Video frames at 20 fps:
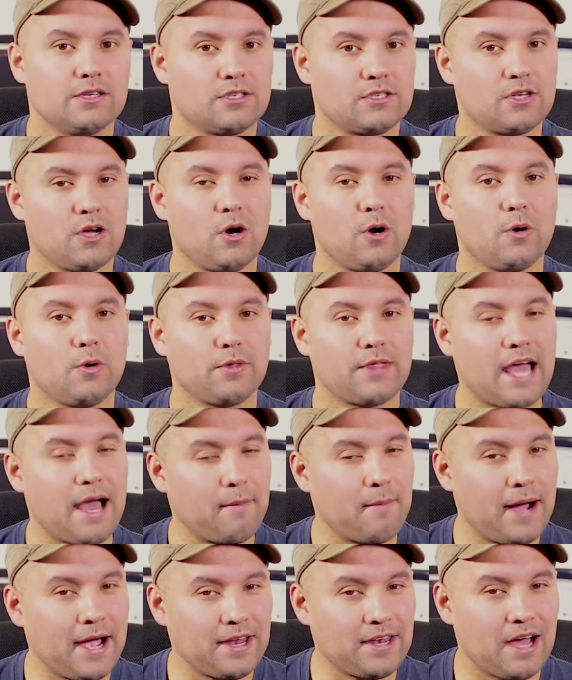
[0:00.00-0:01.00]
So
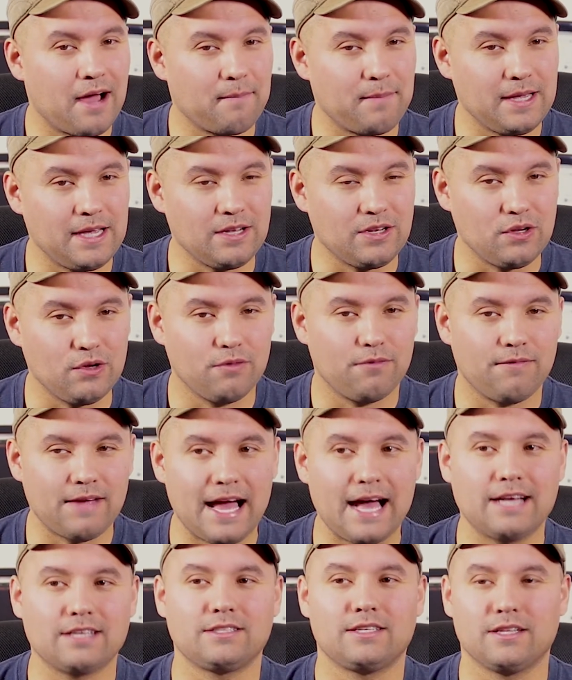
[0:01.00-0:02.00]
that might not be too
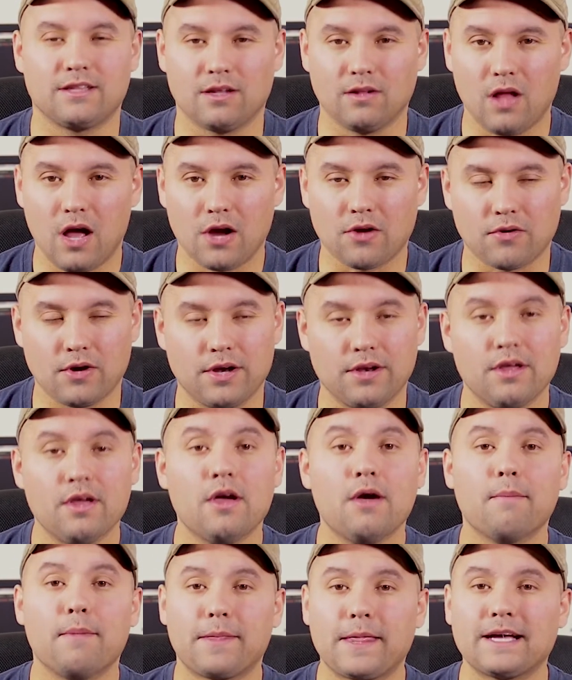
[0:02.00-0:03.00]
fast in the long run,
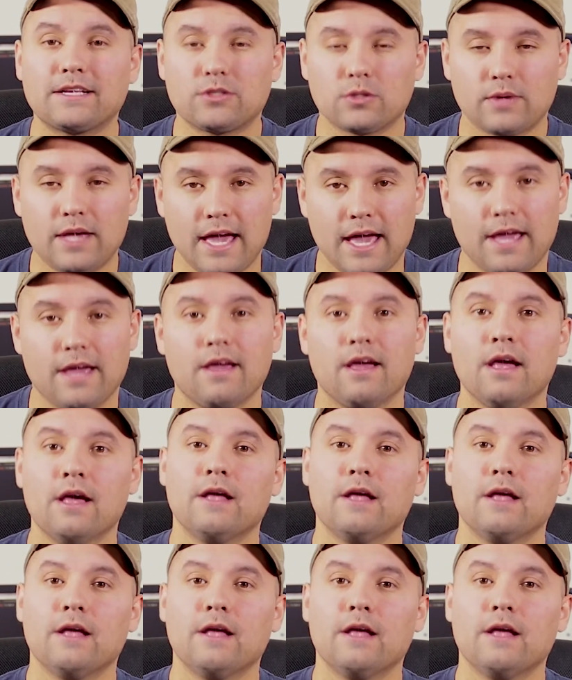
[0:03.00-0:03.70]
but that's okay.